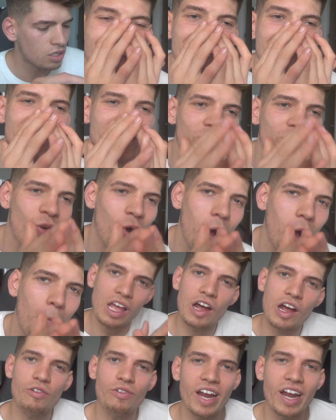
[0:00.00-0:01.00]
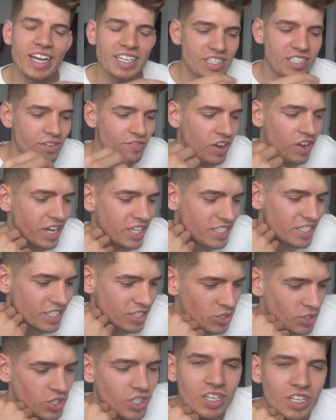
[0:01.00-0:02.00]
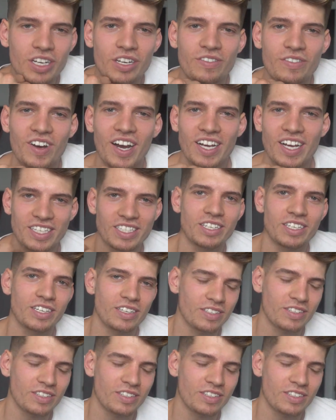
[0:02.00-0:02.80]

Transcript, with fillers: You know what? I his advice. It was good advice.